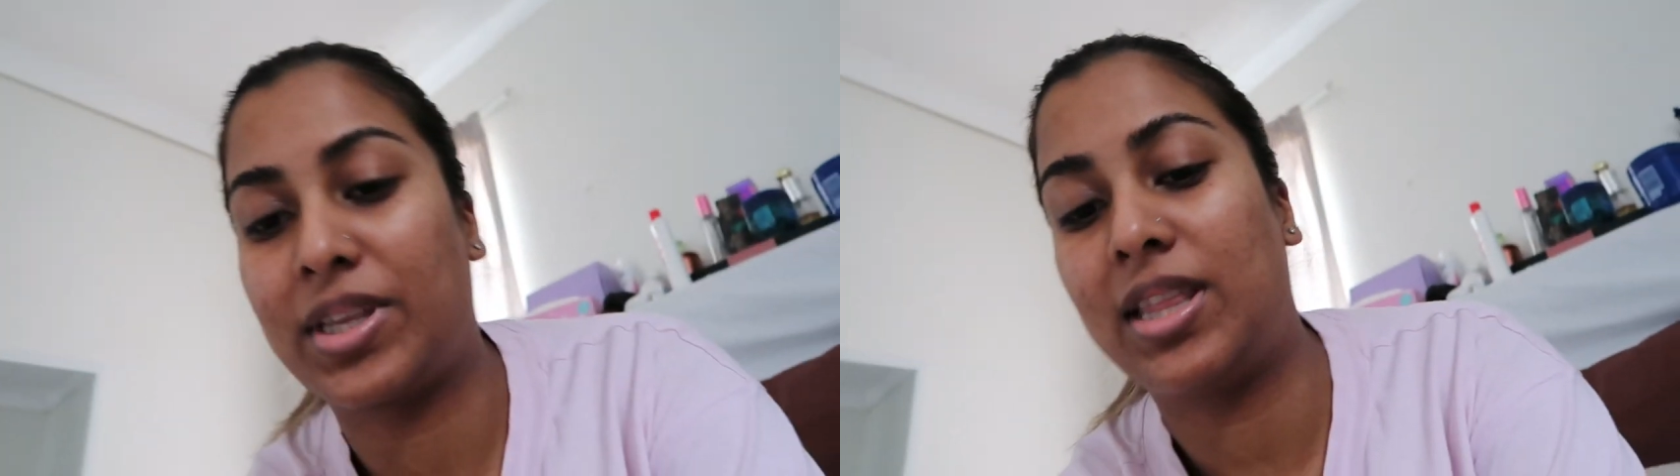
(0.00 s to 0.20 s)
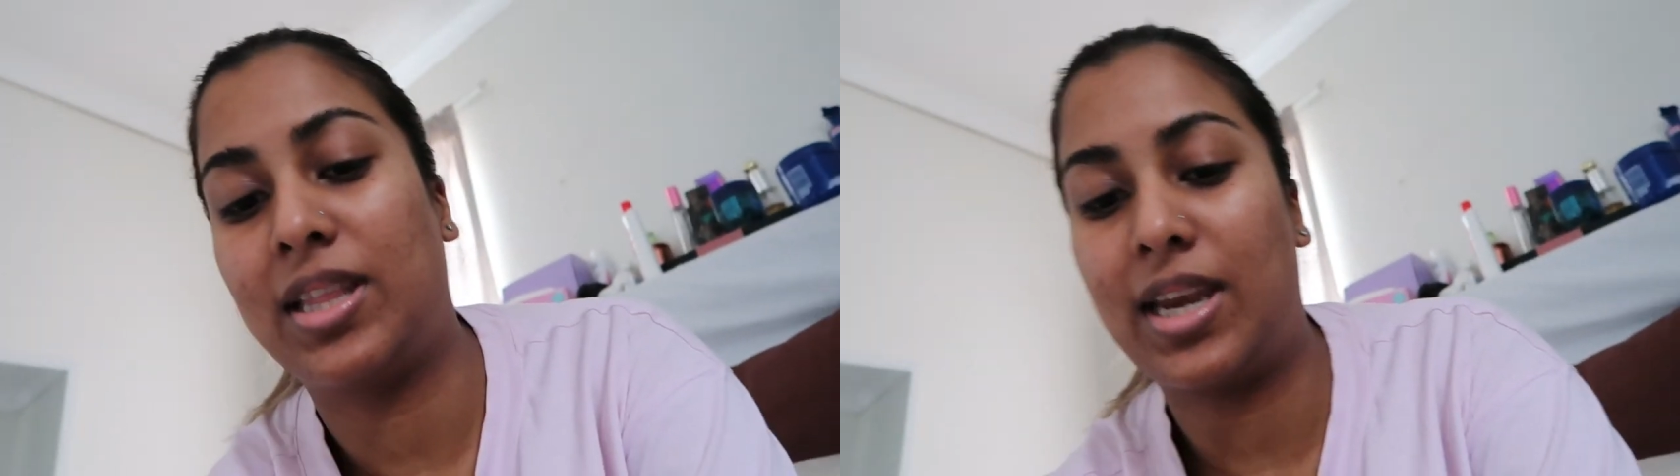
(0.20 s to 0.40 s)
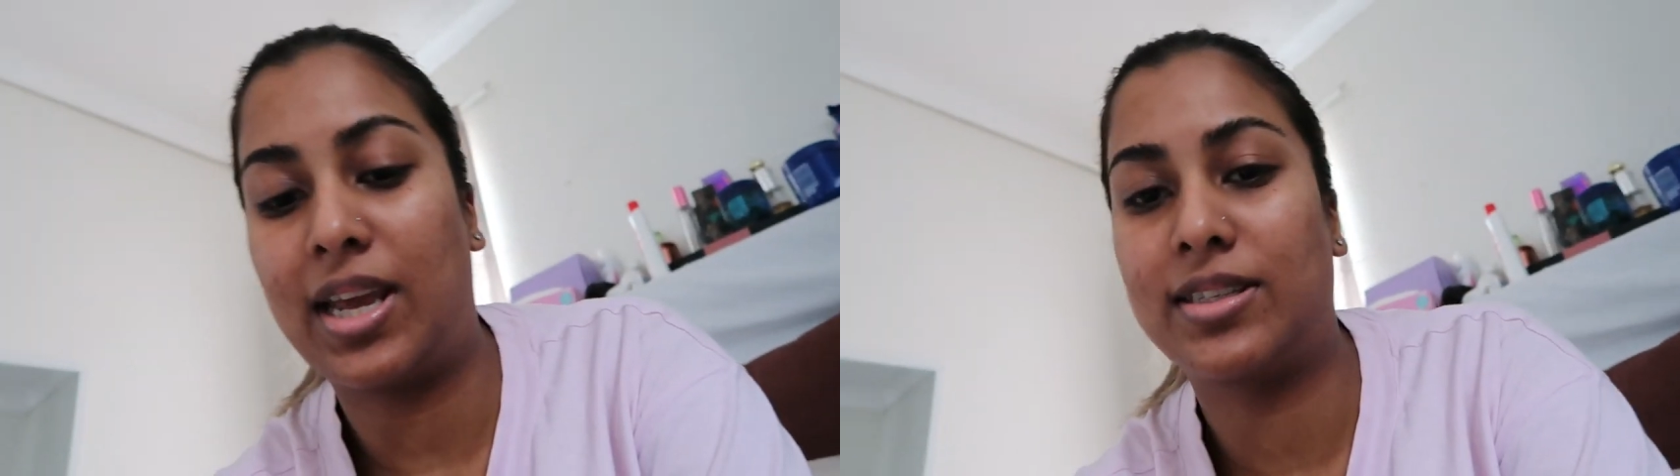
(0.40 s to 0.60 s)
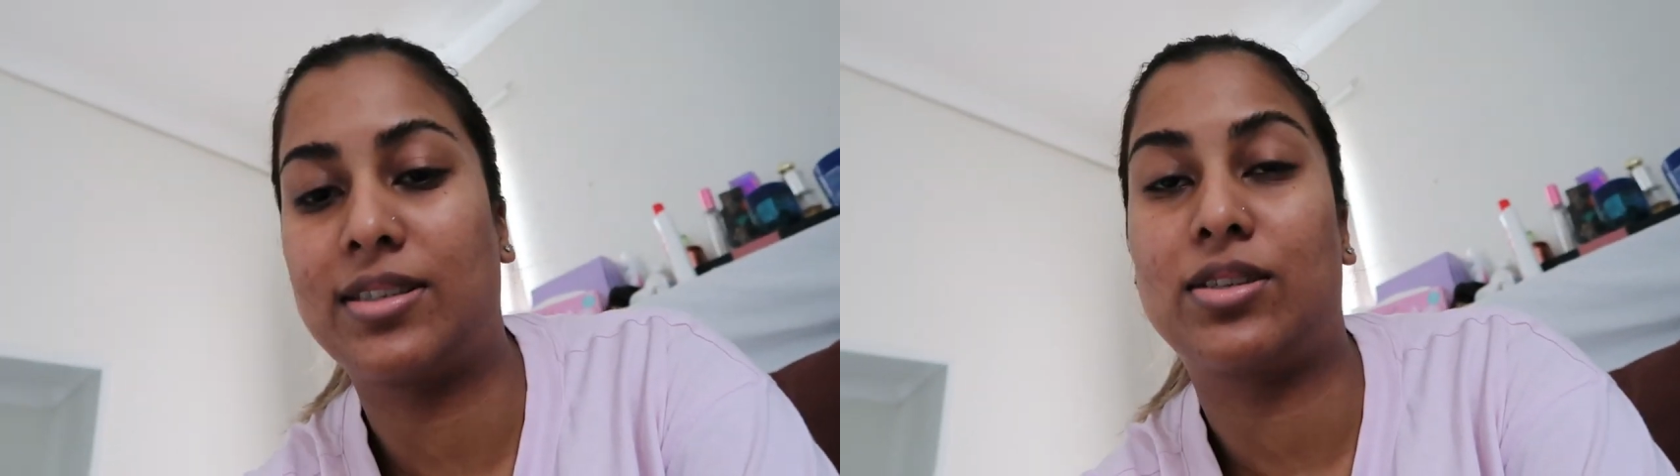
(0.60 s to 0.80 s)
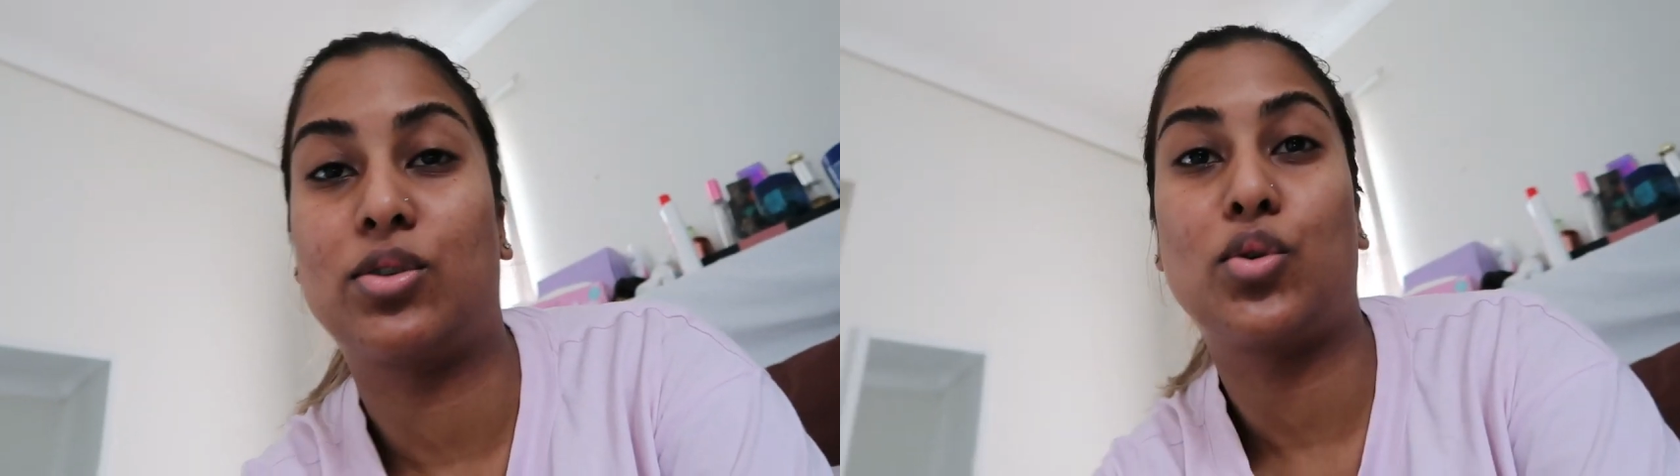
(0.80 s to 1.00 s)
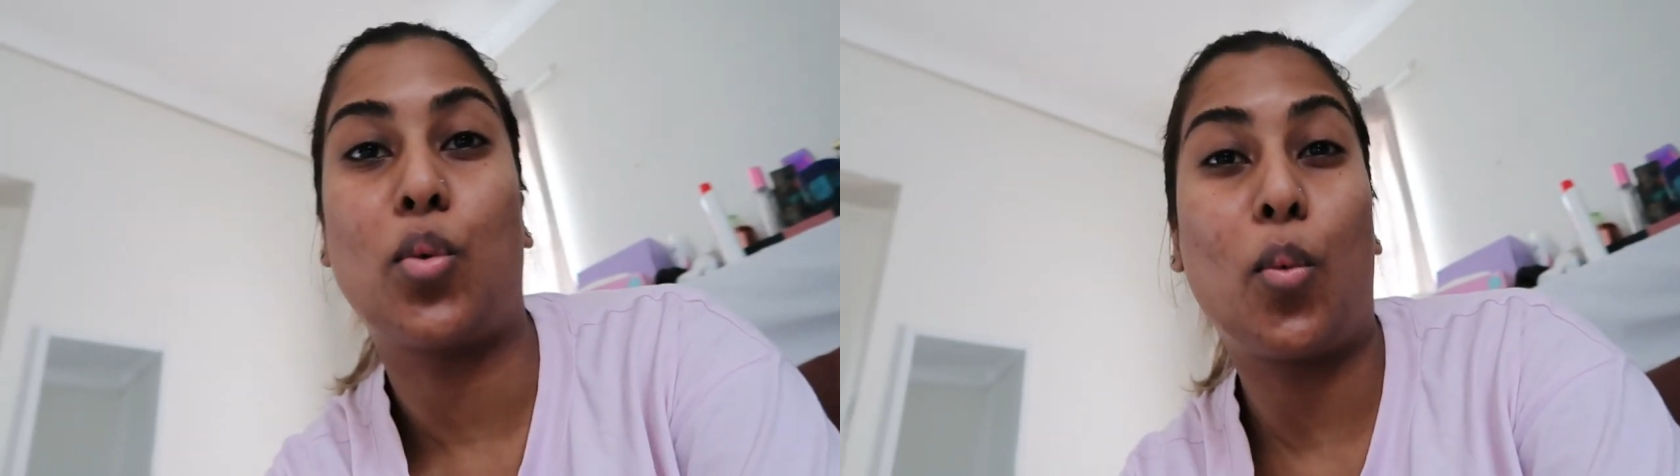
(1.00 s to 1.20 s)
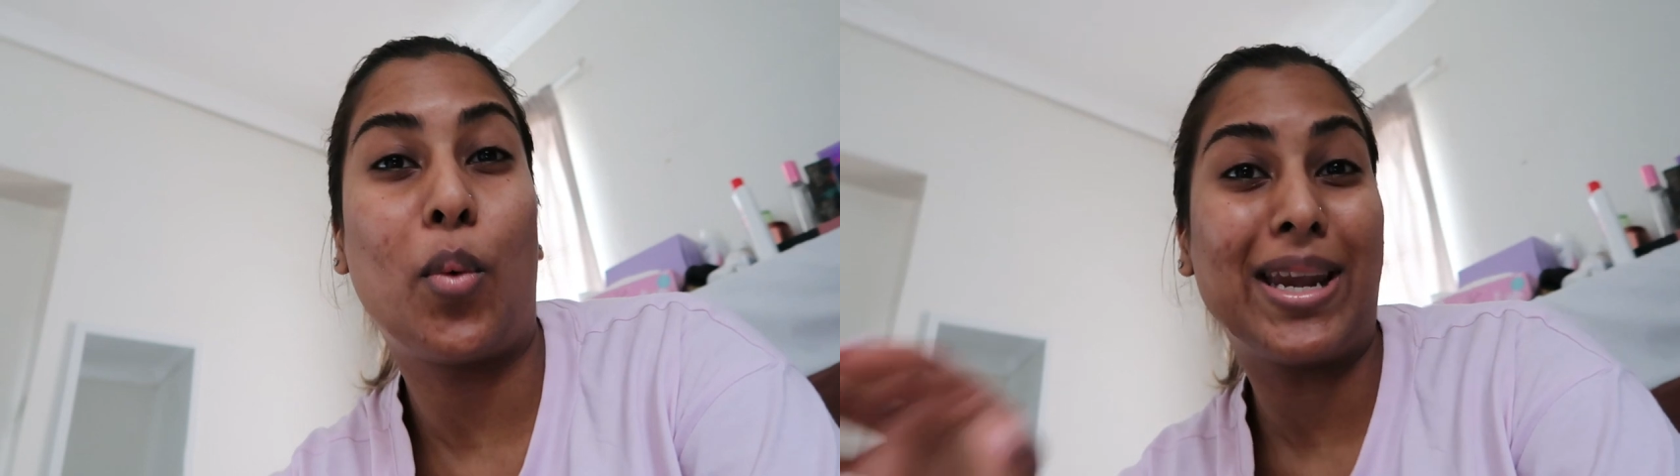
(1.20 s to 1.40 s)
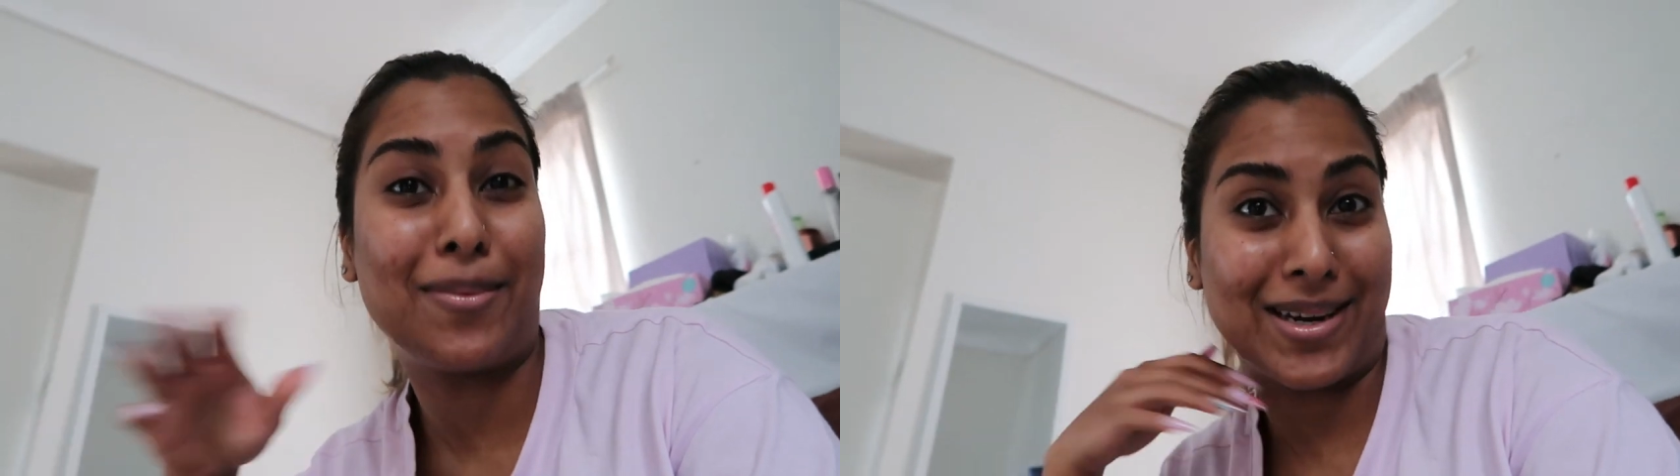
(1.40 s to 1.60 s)
in the next
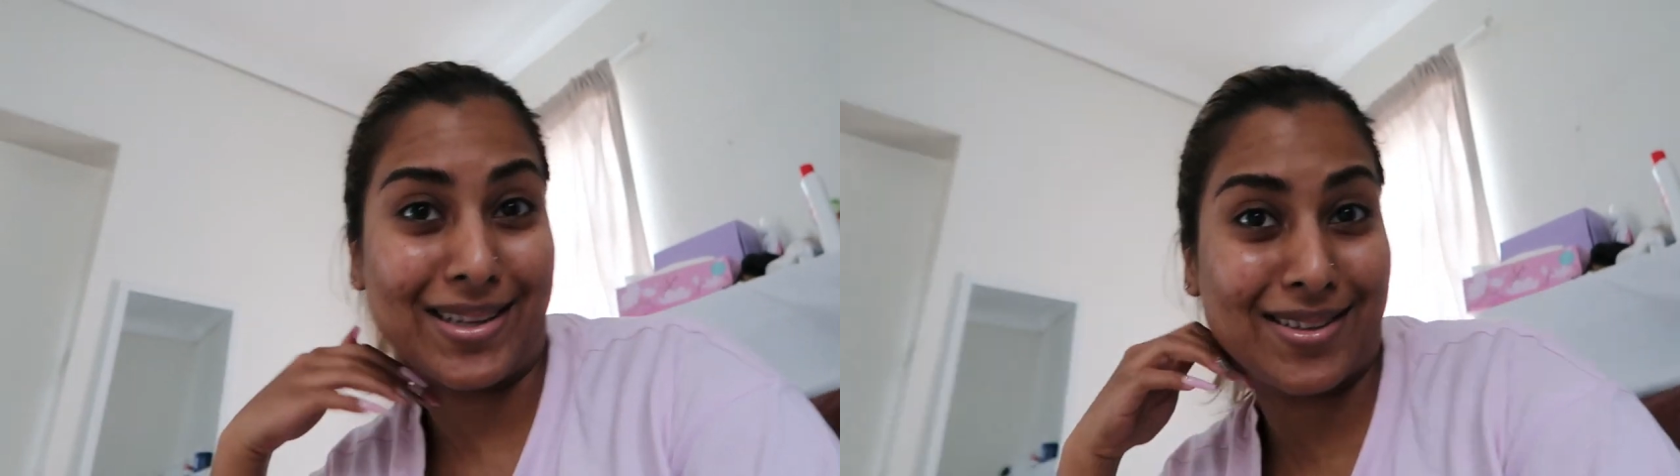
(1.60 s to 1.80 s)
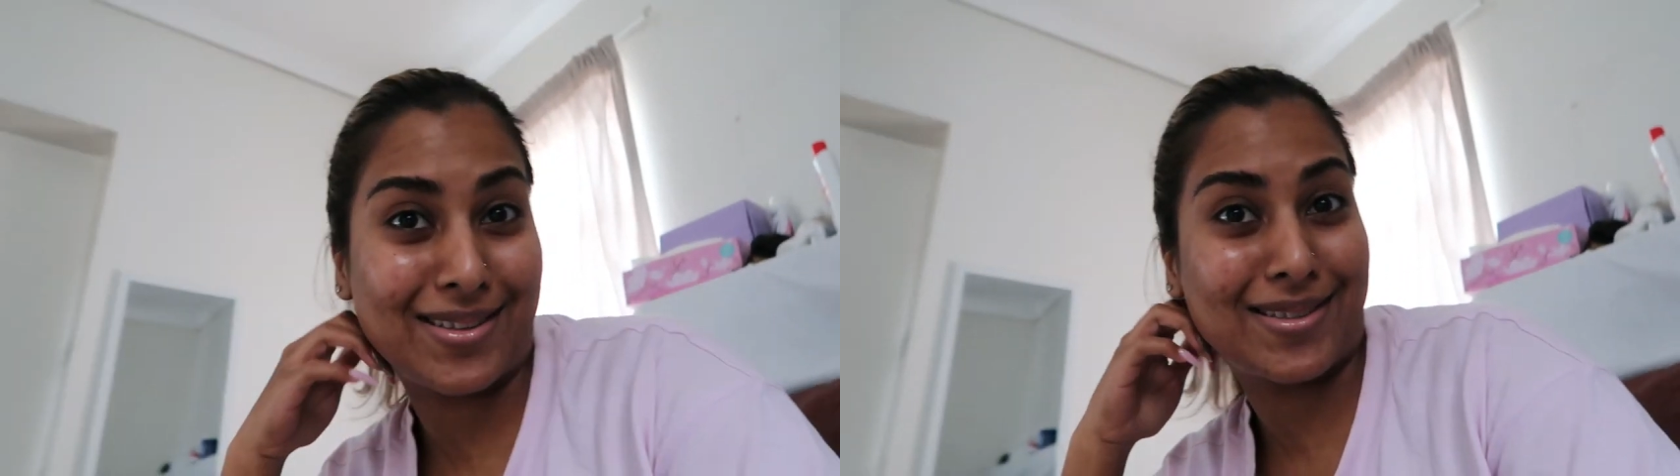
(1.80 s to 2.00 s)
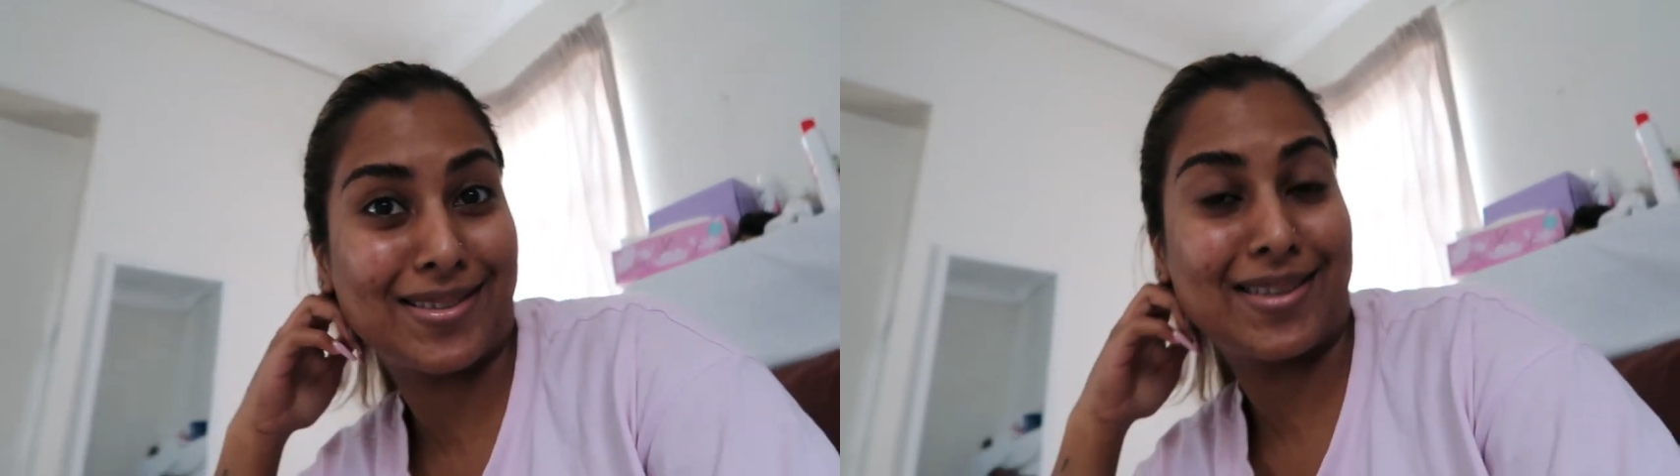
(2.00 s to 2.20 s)
20 minutes